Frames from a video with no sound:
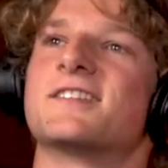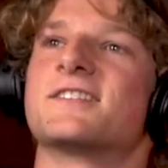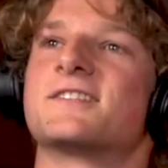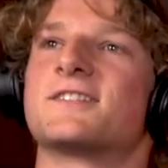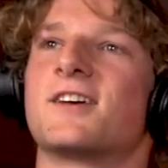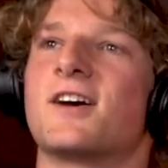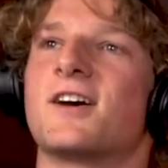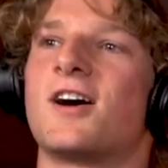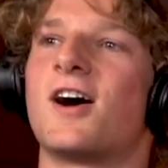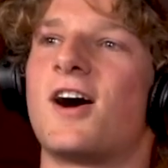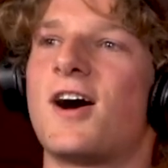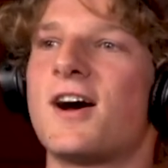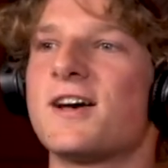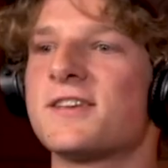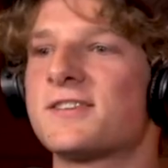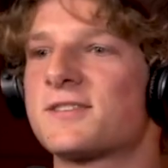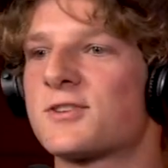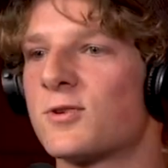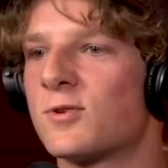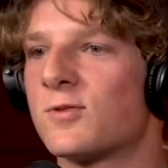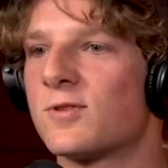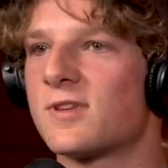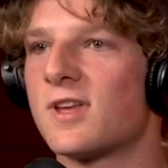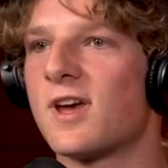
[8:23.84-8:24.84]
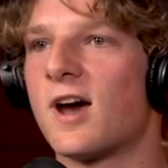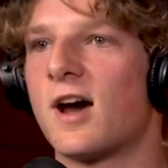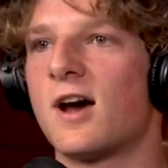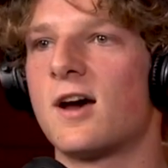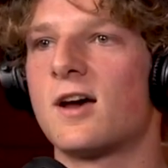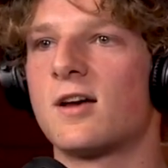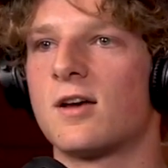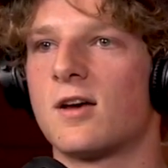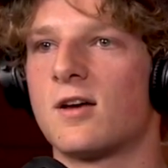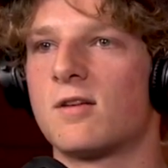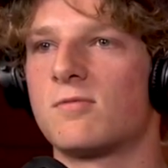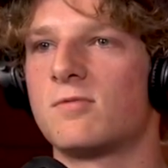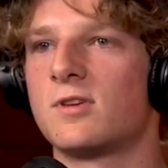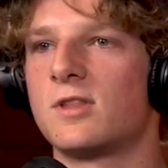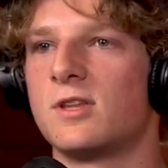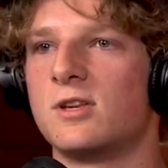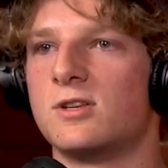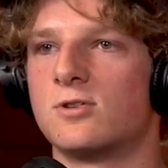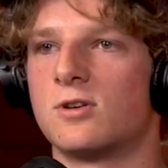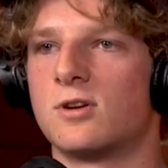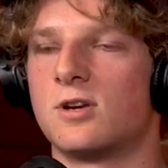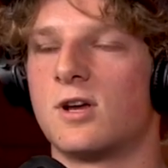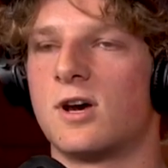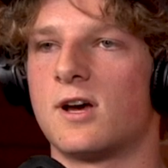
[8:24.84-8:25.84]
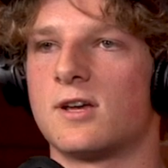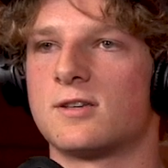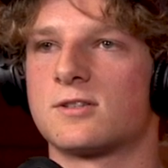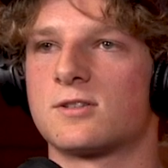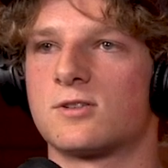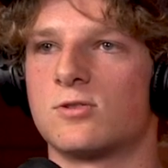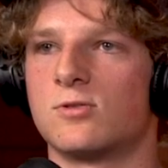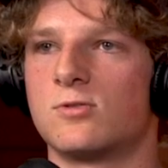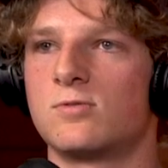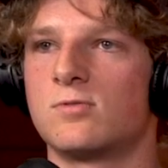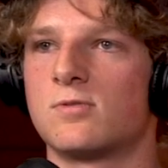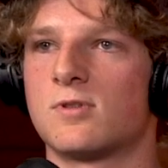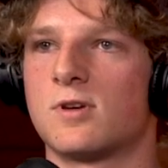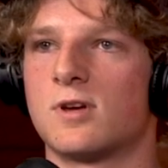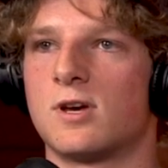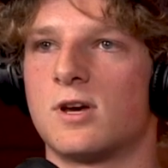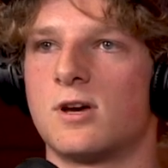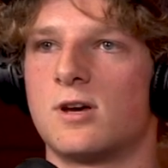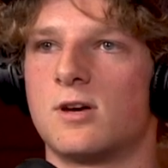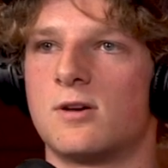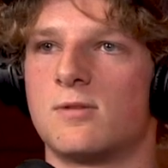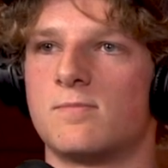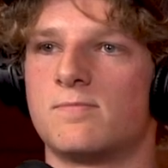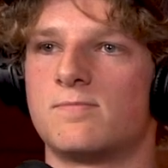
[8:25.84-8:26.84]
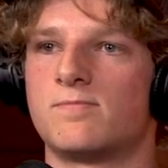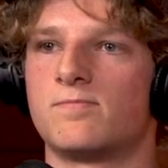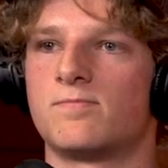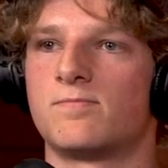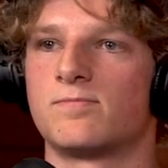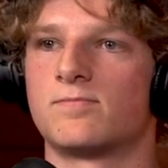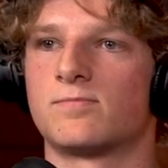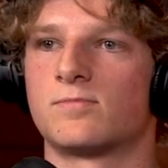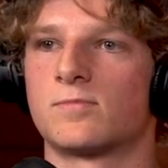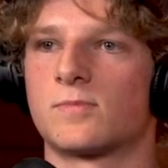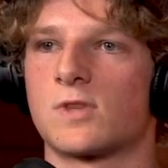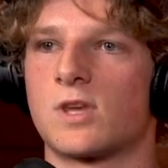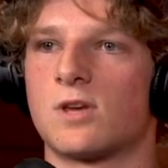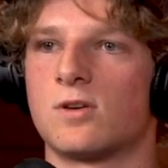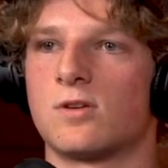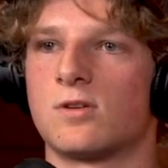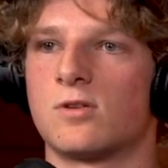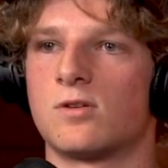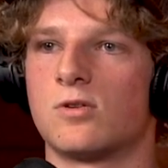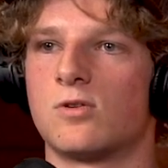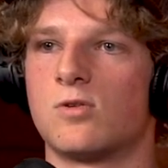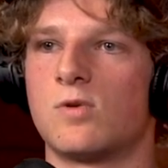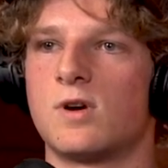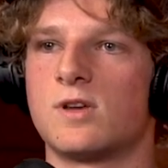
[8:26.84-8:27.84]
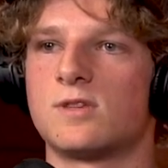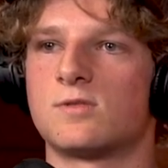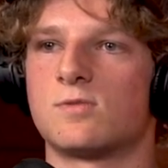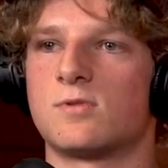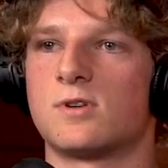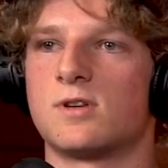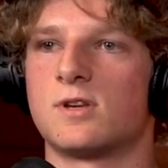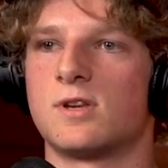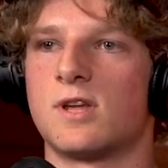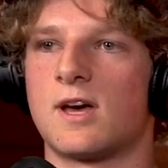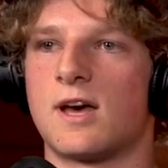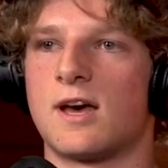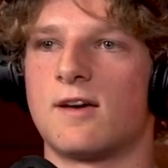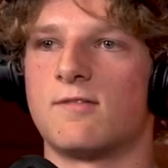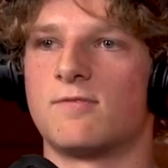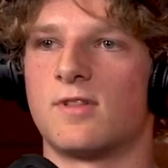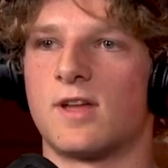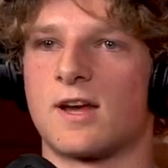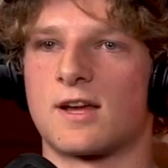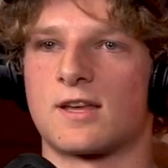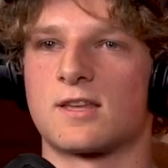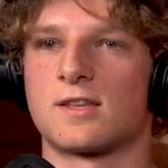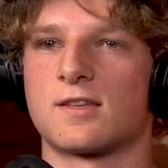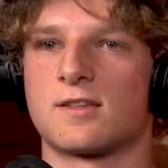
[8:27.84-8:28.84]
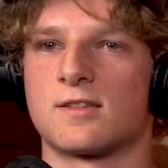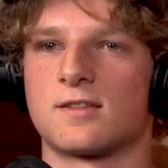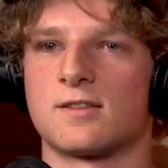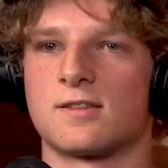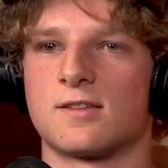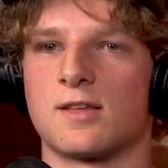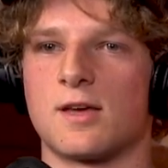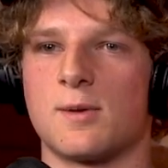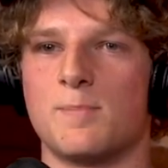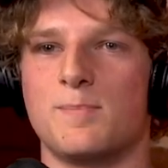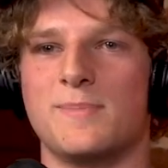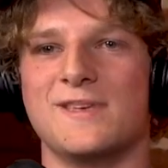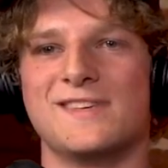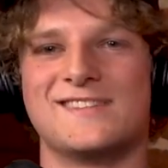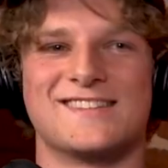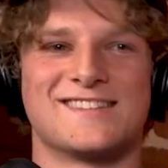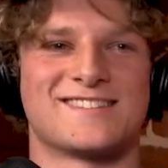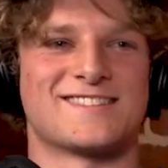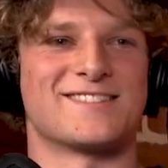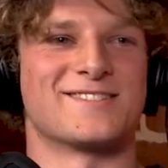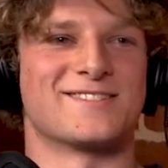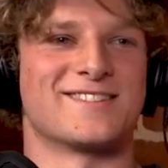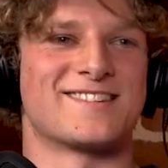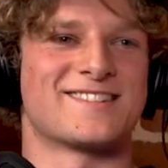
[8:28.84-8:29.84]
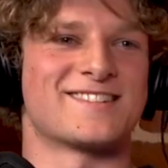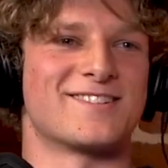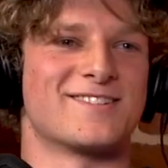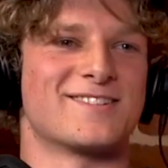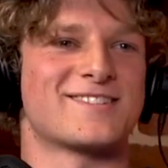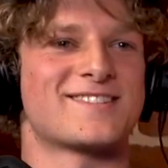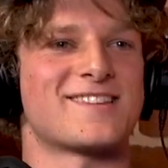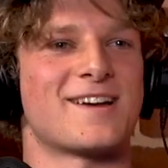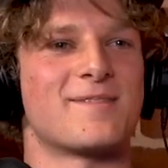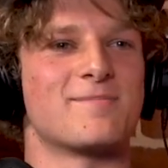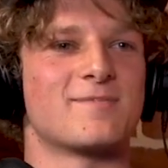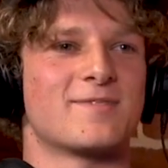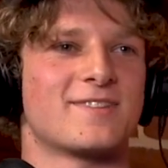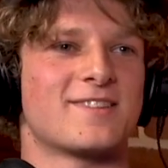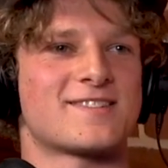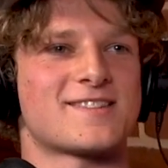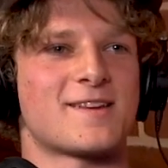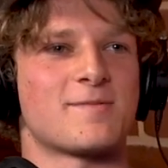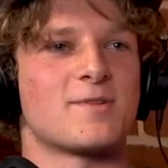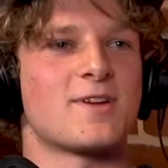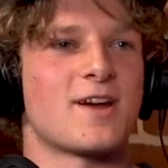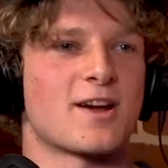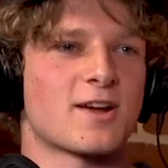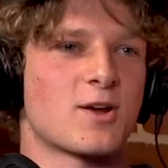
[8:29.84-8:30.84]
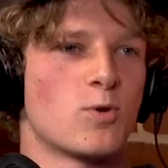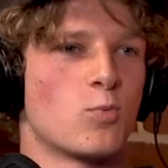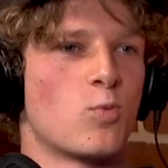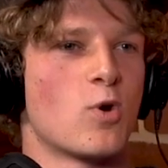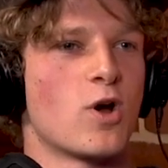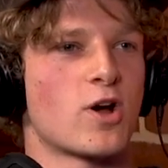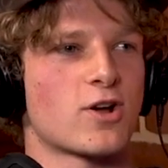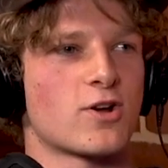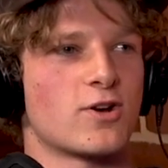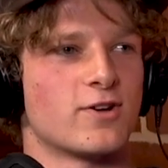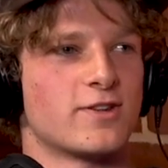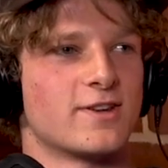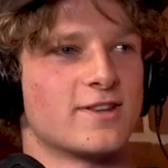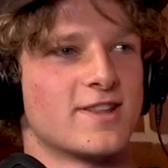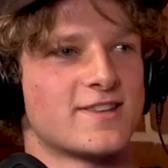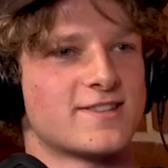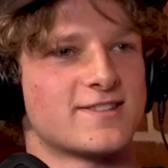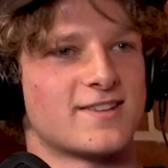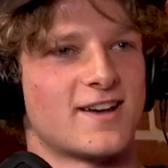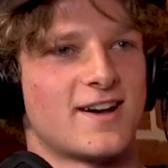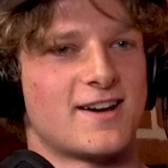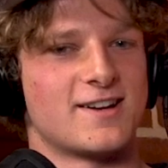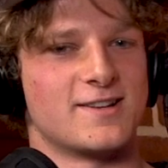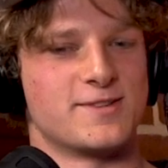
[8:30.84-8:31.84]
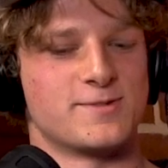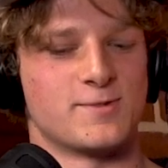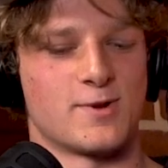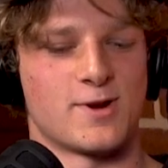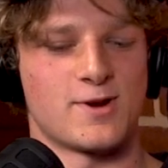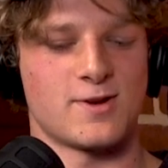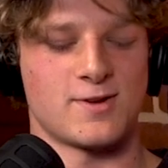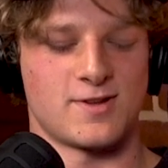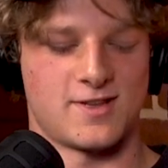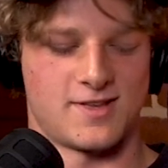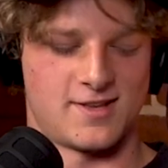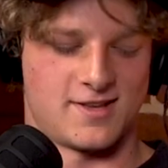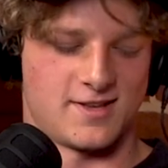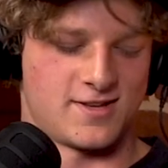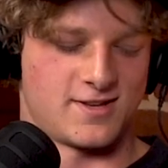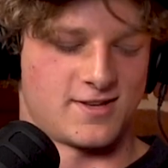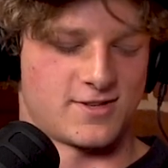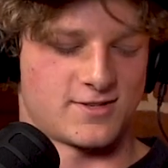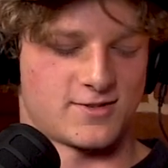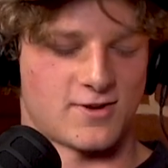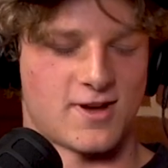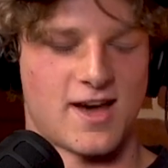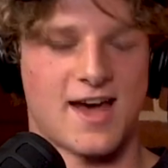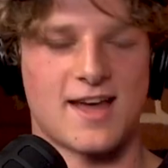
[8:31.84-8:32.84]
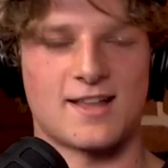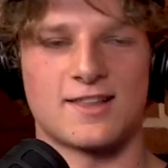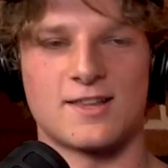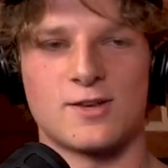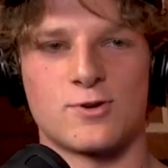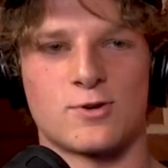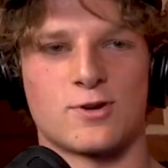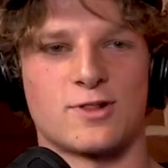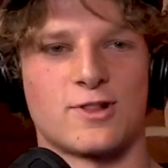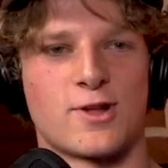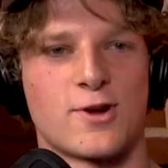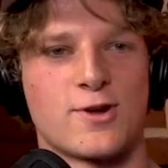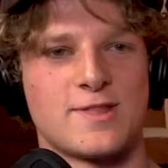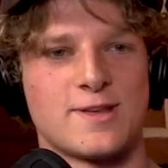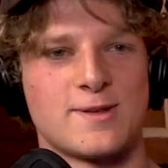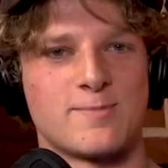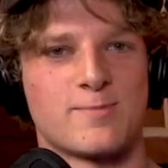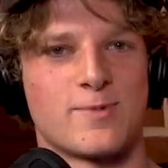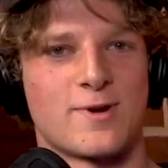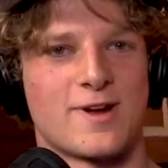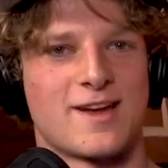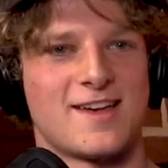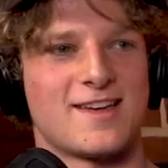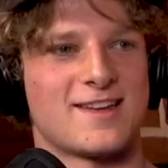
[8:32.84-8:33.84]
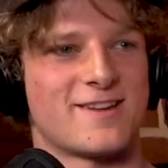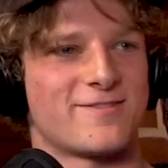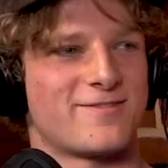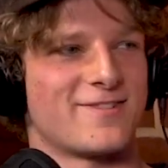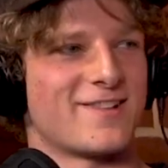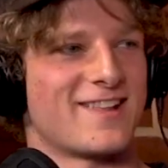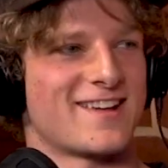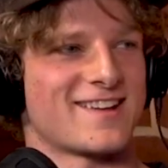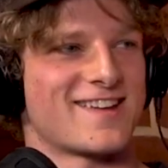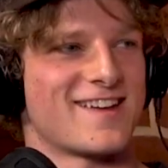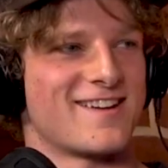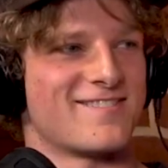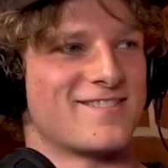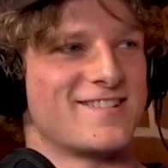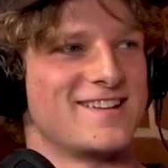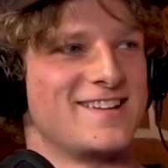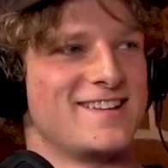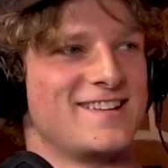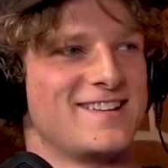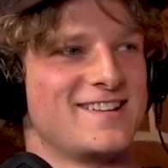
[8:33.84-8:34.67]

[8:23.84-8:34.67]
So high school, I really enjoyed high school. Always wanted to have like a business on the side, or something I could work on the side as well. So I had a little clothing brand. I feel like every